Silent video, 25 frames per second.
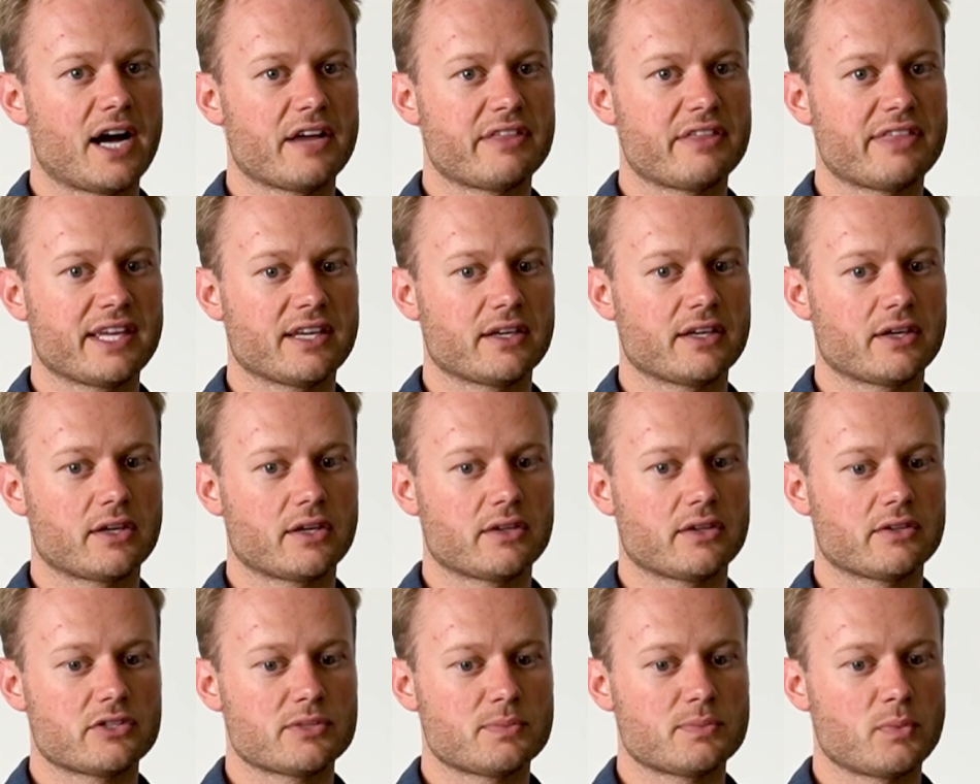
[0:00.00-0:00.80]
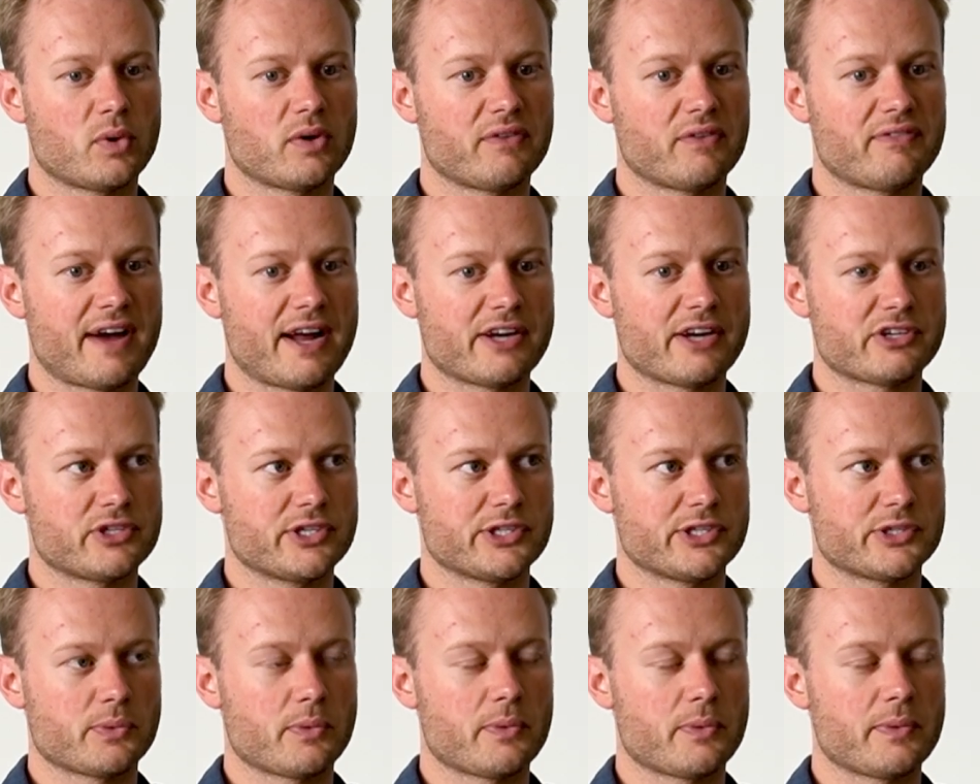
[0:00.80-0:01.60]
I think smaller
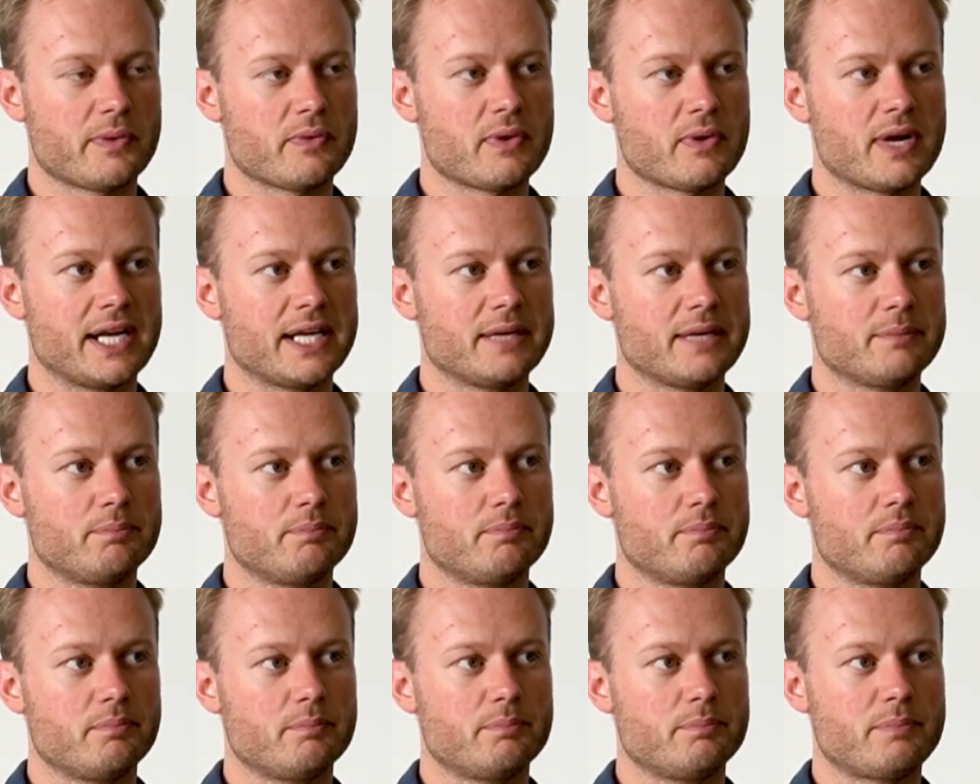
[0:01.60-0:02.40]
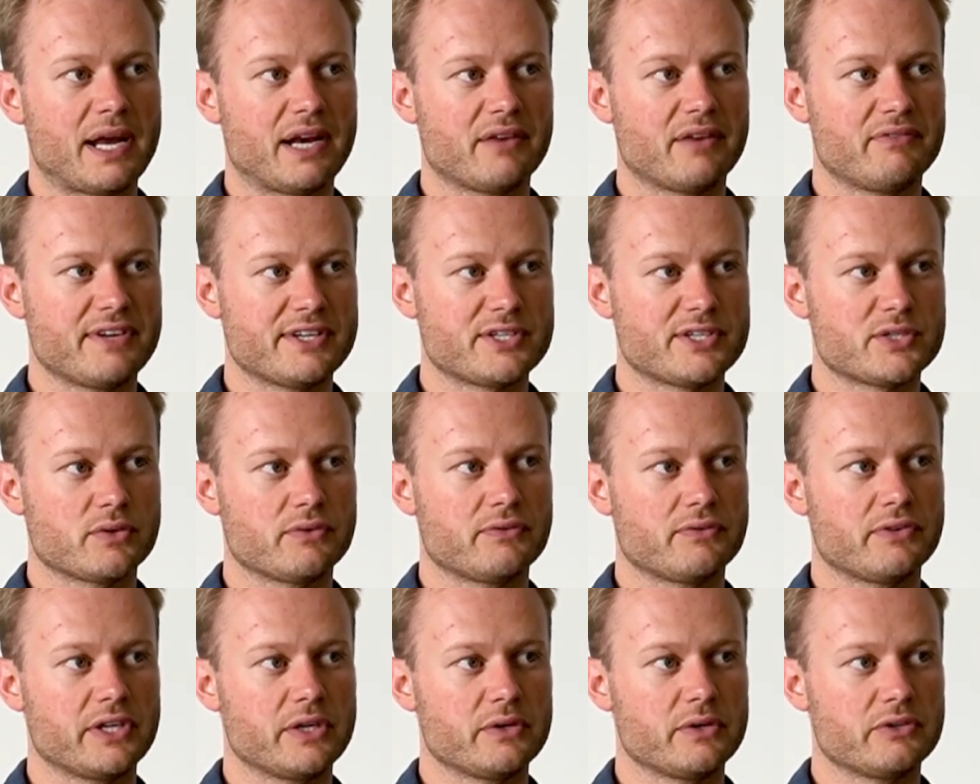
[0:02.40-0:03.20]
factories will be really beneficial
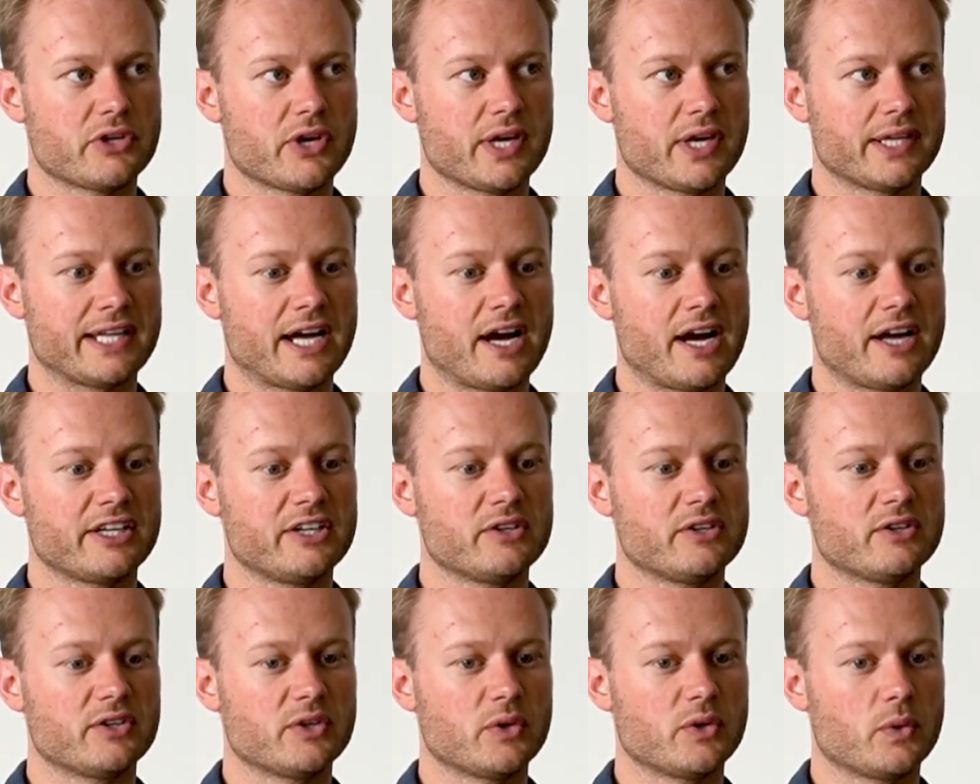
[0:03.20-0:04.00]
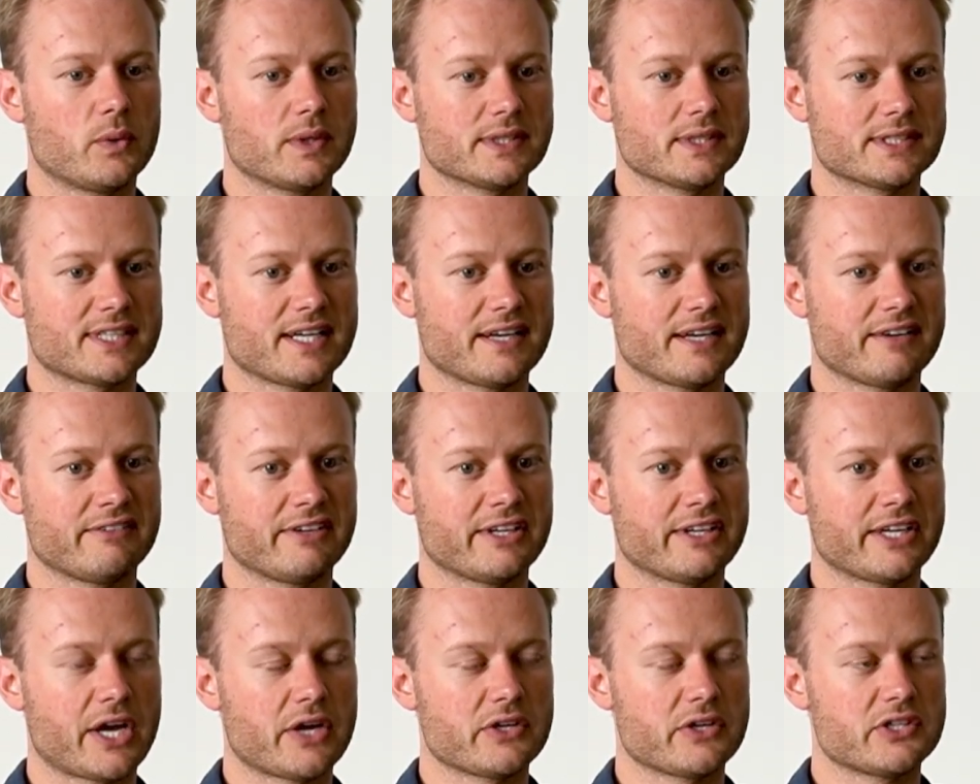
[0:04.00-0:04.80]
for you doing that, and you can always kind of
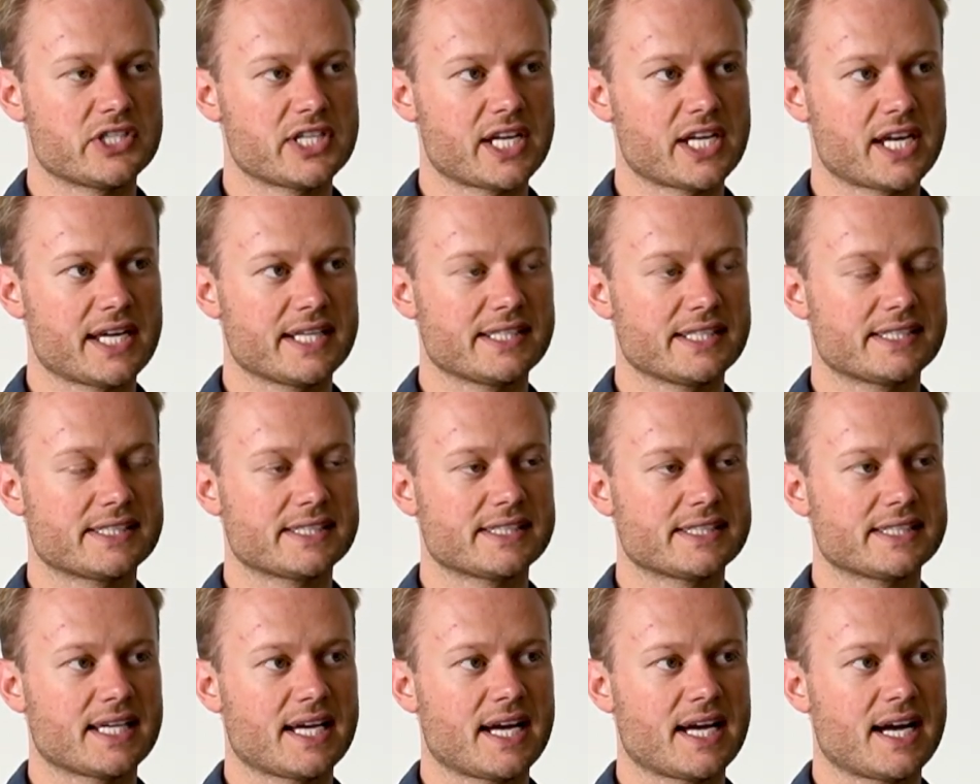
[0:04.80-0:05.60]
negotiate